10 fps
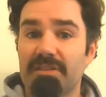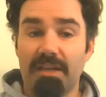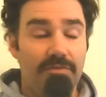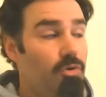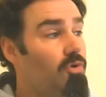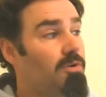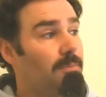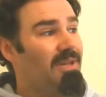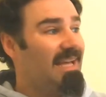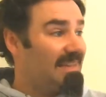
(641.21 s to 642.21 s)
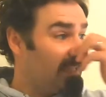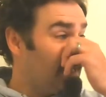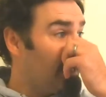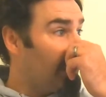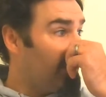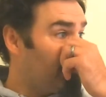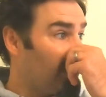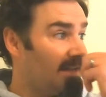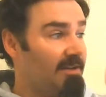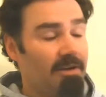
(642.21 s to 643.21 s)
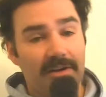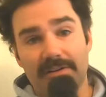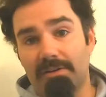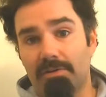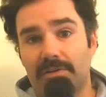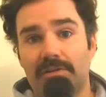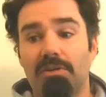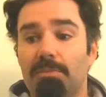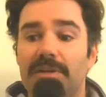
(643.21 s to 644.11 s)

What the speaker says: If you could plant it, if you had a garden or an allotment,